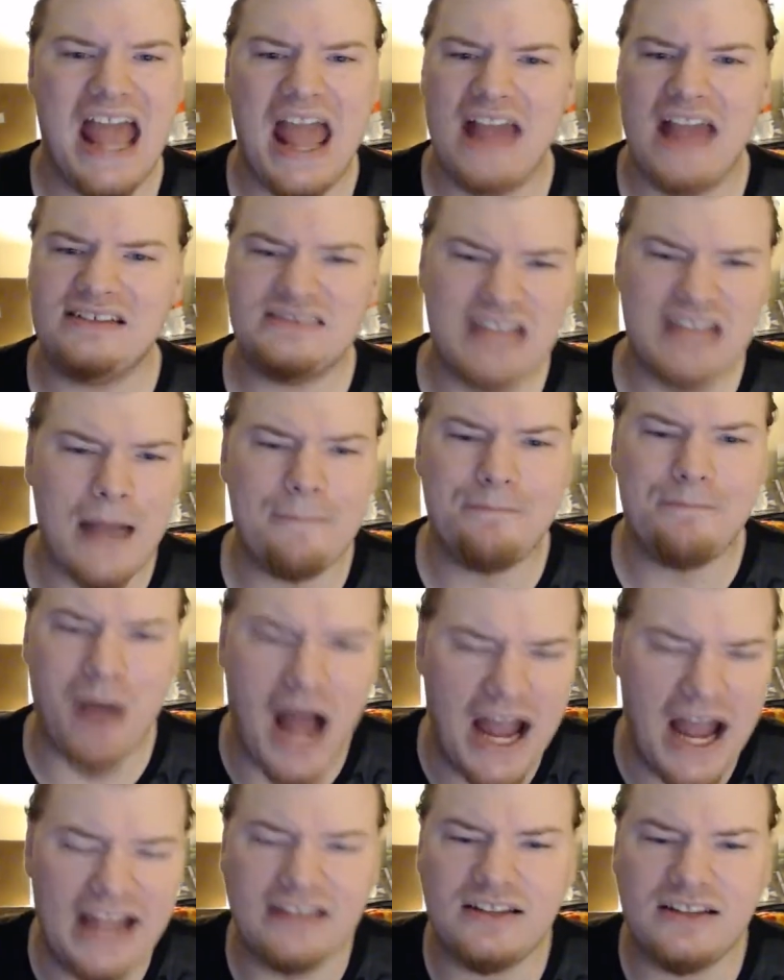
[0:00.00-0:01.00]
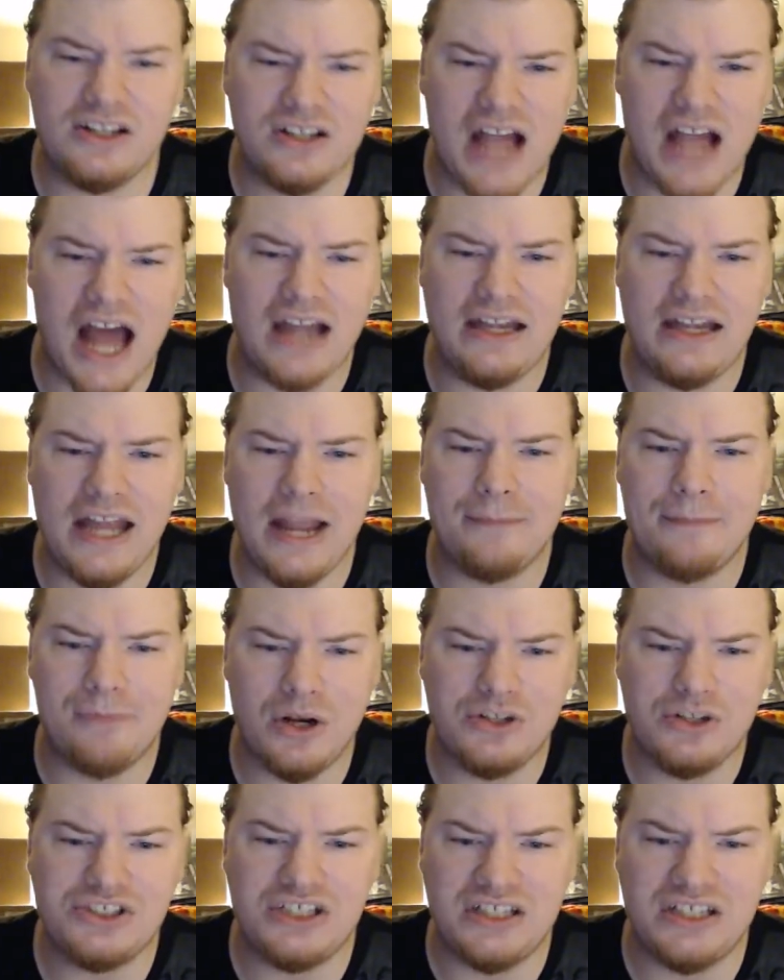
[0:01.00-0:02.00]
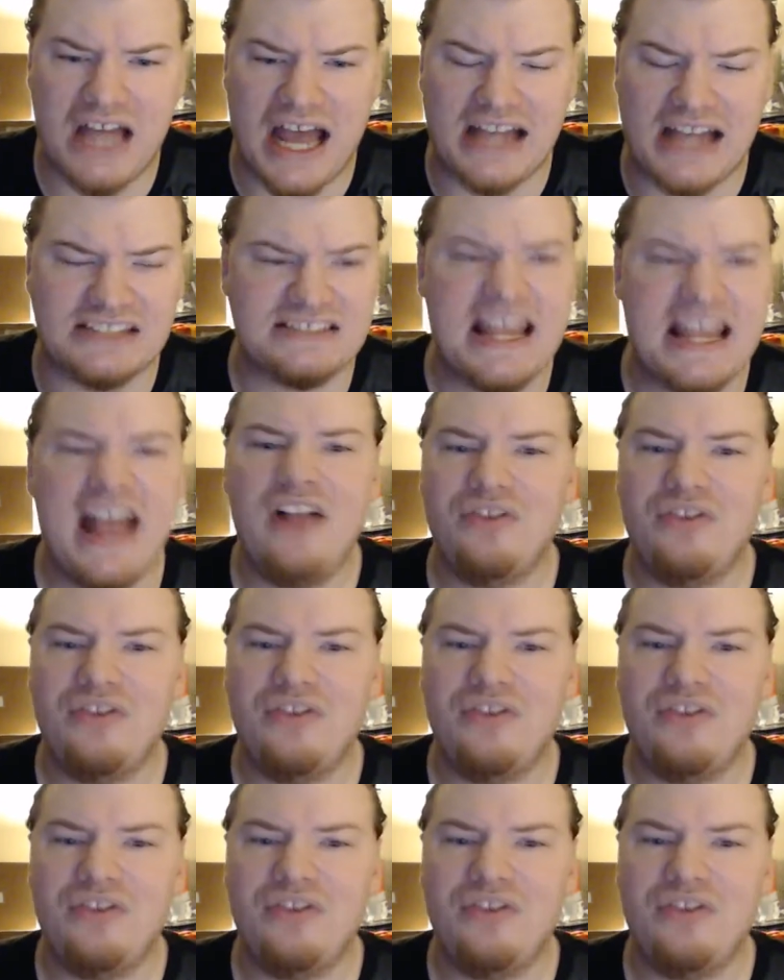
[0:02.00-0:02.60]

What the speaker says: And stop buying their goddamn merchandise.